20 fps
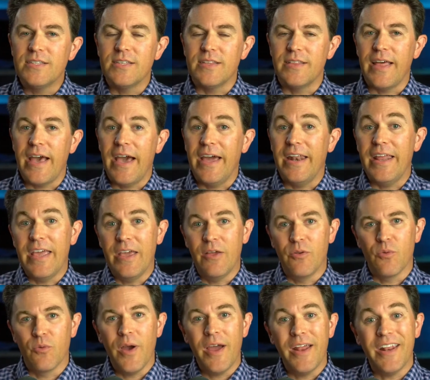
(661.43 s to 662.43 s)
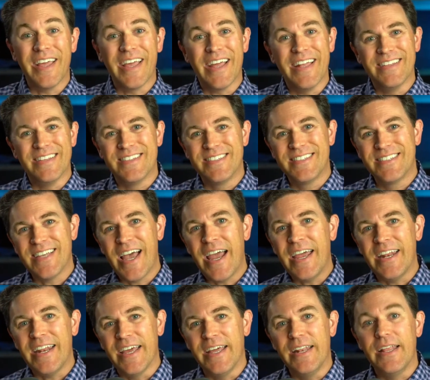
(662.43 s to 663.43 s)
to that in writing and
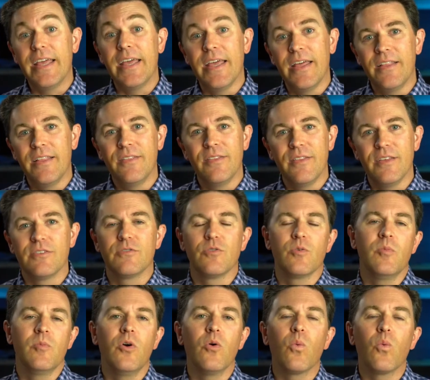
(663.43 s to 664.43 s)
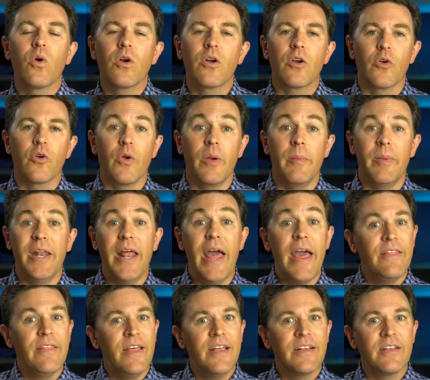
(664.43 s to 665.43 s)
sign it in this remote work agreement.
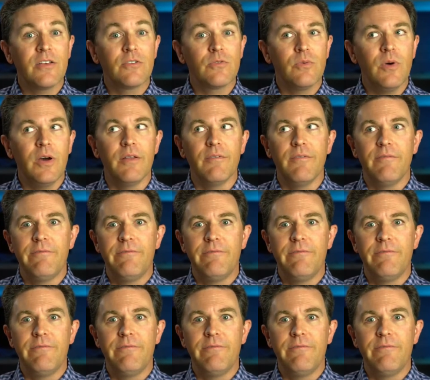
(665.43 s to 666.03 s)
And then guess what?